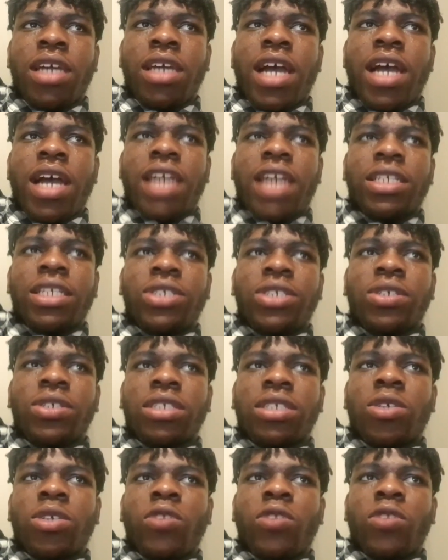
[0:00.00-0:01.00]
And it's
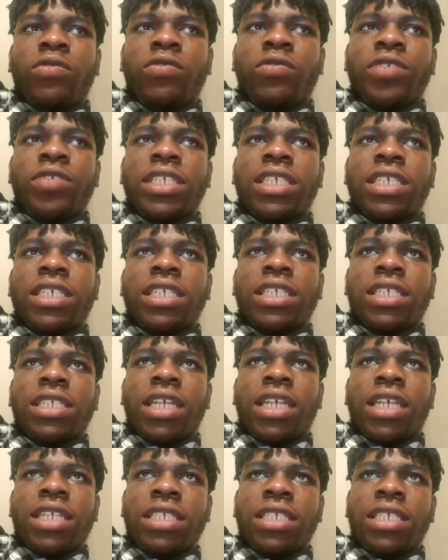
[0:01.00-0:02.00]
just of recent
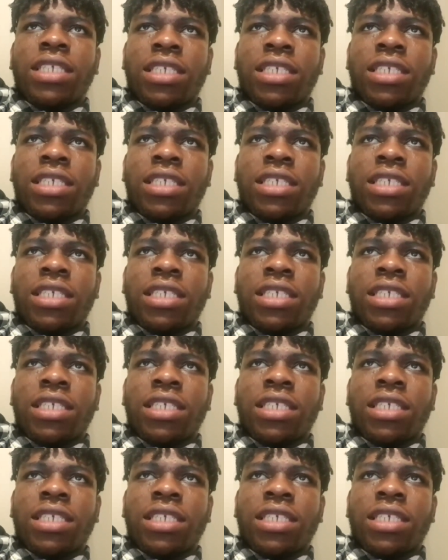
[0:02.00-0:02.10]
that